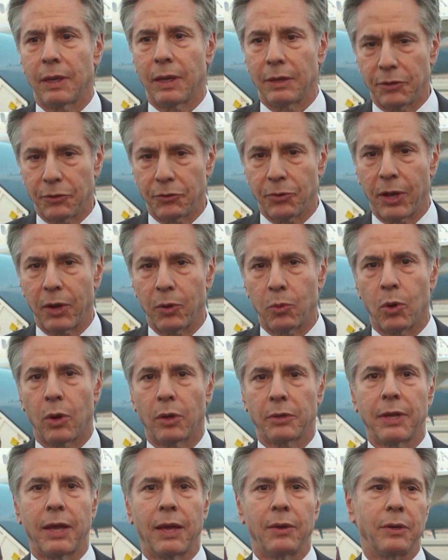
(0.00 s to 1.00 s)
and to try to
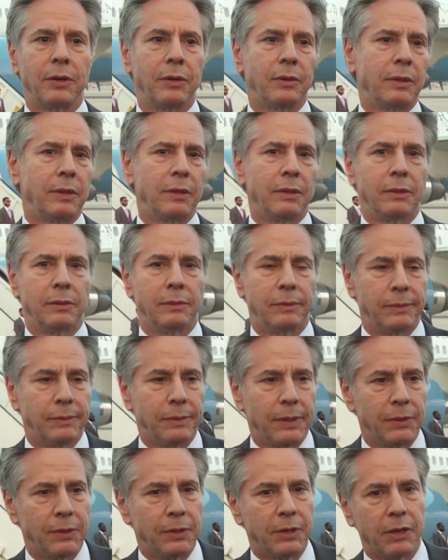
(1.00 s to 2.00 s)
walk down it
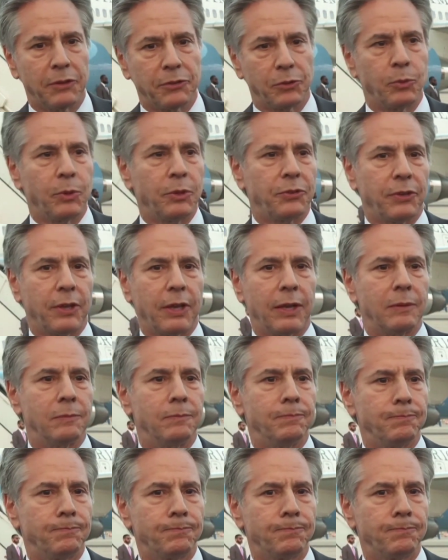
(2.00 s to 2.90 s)
in the days and weeks ahead.